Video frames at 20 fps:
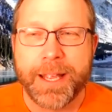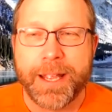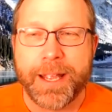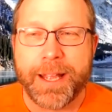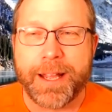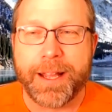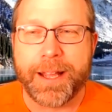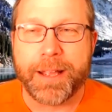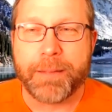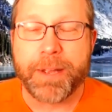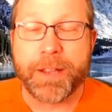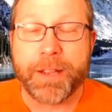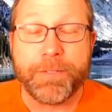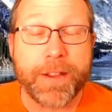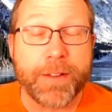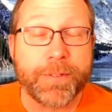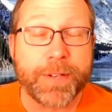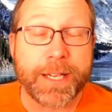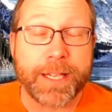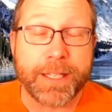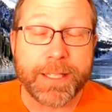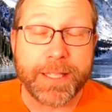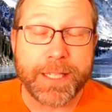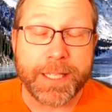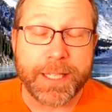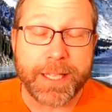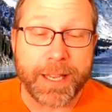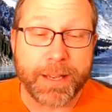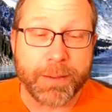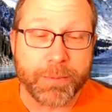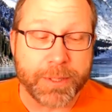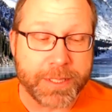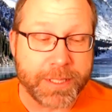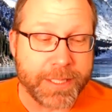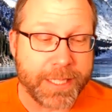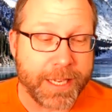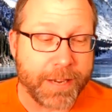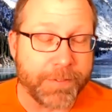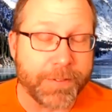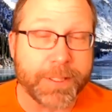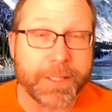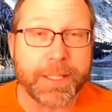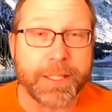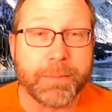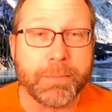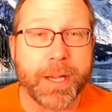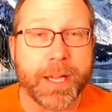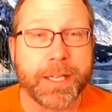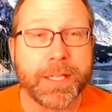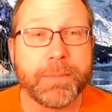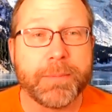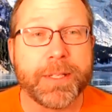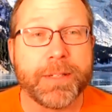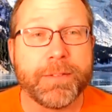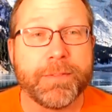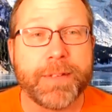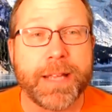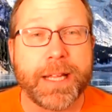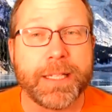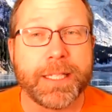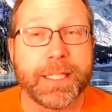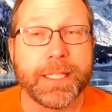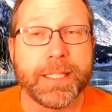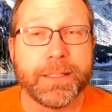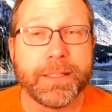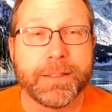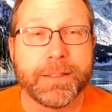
My favorite indie game was definitely Monument Valley.